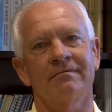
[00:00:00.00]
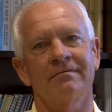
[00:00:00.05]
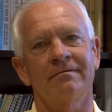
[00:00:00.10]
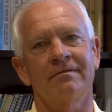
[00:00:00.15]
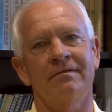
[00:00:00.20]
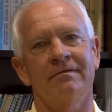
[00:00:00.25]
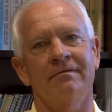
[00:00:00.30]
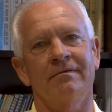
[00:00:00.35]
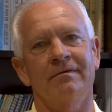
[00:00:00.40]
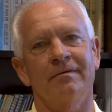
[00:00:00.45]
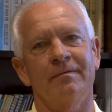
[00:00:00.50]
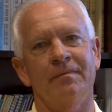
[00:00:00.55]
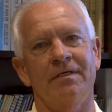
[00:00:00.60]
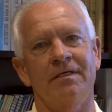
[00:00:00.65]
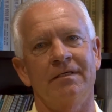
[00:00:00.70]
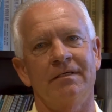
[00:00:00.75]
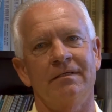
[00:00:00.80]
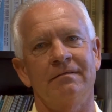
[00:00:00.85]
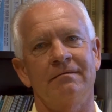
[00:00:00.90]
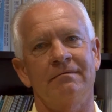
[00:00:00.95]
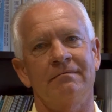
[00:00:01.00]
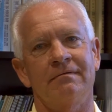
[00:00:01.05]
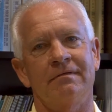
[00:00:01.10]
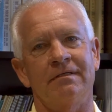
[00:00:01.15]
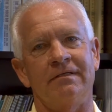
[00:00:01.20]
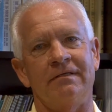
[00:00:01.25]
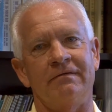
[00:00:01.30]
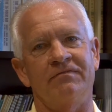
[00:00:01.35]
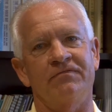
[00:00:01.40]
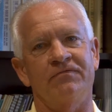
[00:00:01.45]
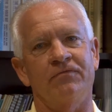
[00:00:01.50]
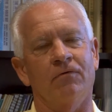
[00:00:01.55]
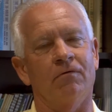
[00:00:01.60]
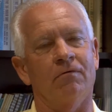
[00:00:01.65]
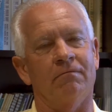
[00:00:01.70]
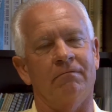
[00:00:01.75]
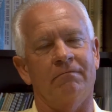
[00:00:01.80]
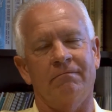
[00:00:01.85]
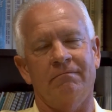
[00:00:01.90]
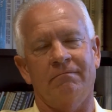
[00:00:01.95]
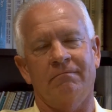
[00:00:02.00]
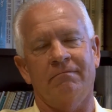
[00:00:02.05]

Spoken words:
You know what I mean? He fought